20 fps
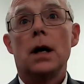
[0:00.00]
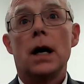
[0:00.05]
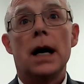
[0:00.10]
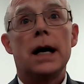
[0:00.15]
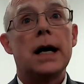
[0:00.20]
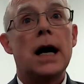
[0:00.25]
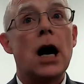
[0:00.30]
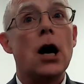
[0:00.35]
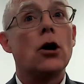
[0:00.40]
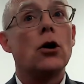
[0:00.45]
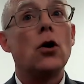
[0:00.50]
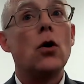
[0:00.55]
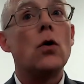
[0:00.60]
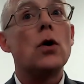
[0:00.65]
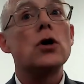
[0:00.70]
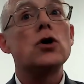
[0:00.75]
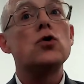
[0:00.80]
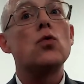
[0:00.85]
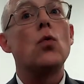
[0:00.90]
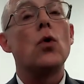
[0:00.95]
And our
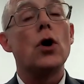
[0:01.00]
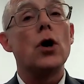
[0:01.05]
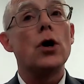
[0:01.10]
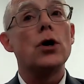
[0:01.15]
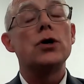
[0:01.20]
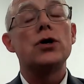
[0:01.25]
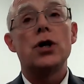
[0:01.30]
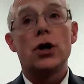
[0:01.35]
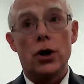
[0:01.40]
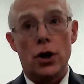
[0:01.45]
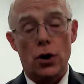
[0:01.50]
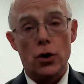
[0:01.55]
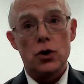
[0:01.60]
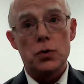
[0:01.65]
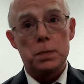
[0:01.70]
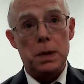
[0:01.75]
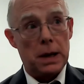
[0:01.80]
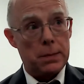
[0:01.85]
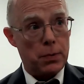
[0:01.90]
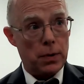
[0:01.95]
Lord's word to
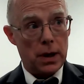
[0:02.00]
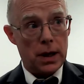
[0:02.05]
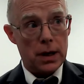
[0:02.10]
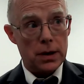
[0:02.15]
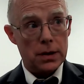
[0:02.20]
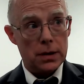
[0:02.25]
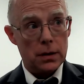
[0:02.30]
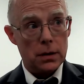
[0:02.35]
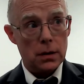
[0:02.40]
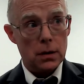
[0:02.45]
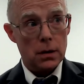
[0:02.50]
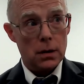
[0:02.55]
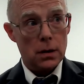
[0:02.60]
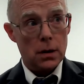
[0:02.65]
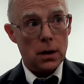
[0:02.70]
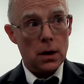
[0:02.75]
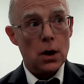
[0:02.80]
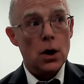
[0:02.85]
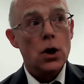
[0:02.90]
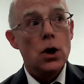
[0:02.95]
those people is,
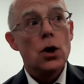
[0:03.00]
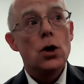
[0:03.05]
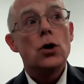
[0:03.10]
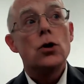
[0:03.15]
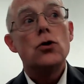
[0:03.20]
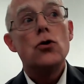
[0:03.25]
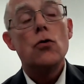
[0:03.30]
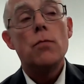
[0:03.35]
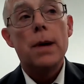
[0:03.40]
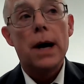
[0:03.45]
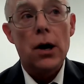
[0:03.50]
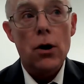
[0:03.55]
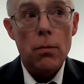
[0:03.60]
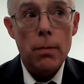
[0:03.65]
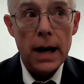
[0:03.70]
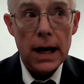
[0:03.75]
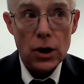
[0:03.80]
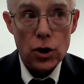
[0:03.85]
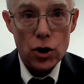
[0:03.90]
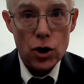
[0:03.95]
you better
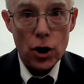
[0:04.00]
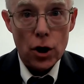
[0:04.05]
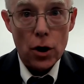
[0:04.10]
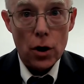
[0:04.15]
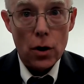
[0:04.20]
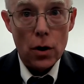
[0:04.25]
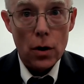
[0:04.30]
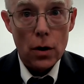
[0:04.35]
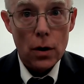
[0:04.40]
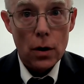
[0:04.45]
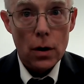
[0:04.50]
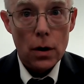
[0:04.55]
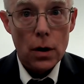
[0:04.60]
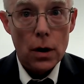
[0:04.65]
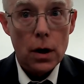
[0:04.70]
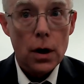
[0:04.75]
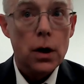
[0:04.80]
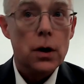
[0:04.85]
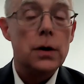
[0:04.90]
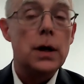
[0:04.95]
make sure
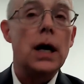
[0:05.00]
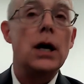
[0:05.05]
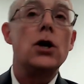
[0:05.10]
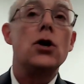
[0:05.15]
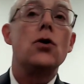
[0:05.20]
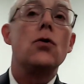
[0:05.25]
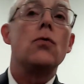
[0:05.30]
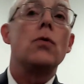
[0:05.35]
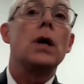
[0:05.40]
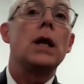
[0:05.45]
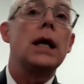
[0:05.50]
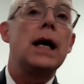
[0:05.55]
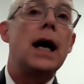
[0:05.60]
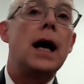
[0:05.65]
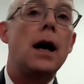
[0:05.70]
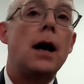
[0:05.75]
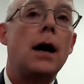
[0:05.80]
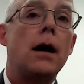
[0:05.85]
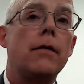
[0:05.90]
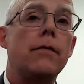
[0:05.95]
that you really
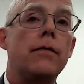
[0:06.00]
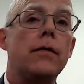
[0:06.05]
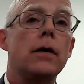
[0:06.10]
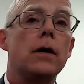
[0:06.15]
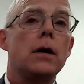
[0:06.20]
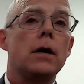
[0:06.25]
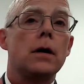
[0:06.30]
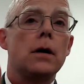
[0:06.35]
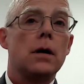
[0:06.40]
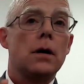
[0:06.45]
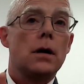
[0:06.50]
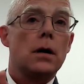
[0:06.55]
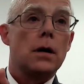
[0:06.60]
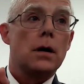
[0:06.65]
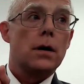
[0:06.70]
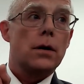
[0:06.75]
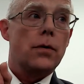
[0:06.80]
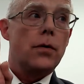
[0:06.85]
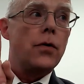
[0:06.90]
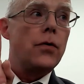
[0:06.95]
have
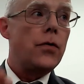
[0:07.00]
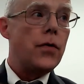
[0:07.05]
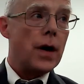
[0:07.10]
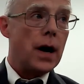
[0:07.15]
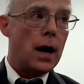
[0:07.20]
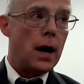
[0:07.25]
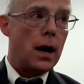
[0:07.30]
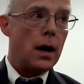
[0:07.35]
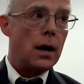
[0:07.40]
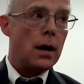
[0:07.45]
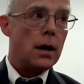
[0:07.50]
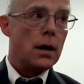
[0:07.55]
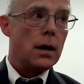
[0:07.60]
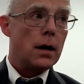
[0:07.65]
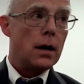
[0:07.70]
the